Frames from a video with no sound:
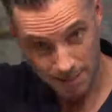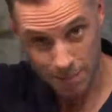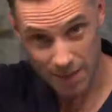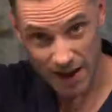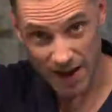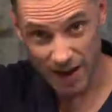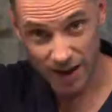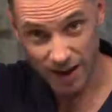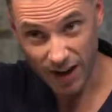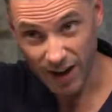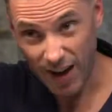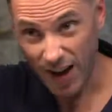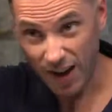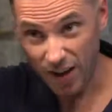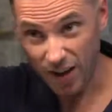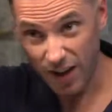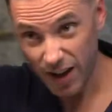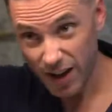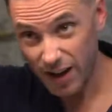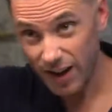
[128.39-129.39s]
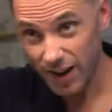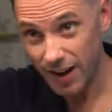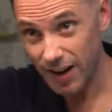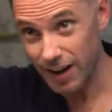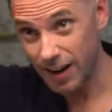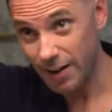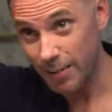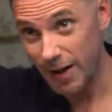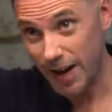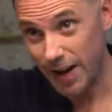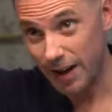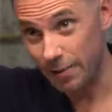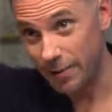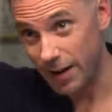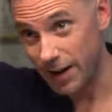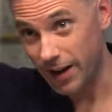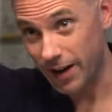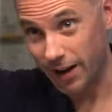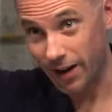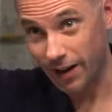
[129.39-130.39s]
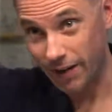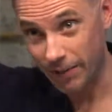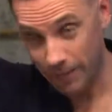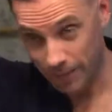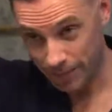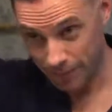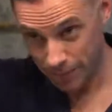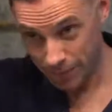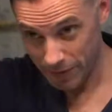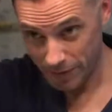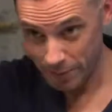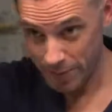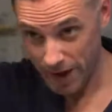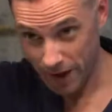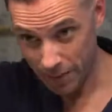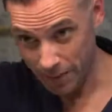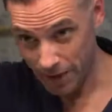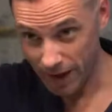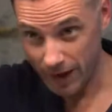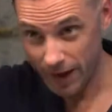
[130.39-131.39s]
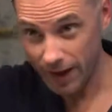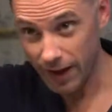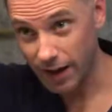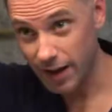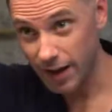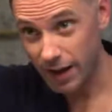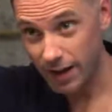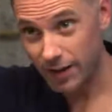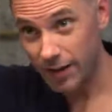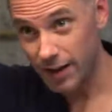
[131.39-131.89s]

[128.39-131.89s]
bad cowlick in the back of my hair back of my head.